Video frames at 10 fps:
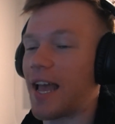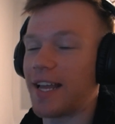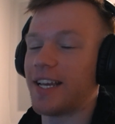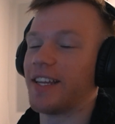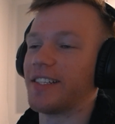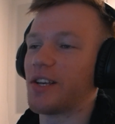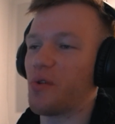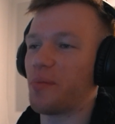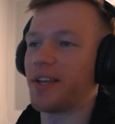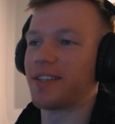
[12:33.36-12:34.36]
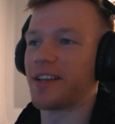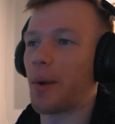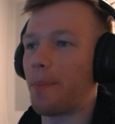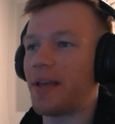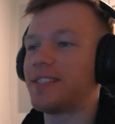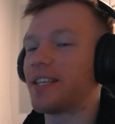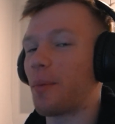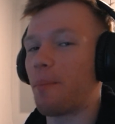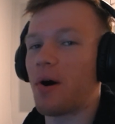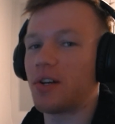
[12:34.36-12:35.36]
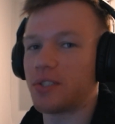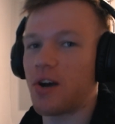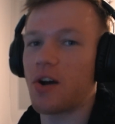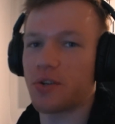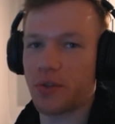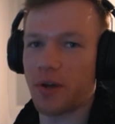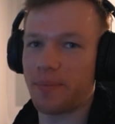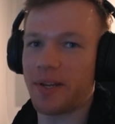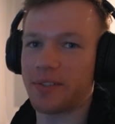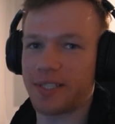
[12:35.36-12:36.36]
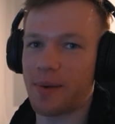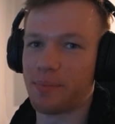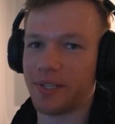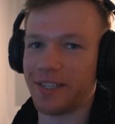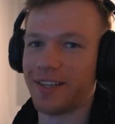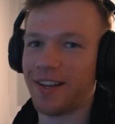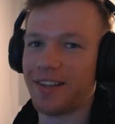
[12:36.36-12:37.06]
And yeah, that's how I'll make like a basic montage thumbnail template.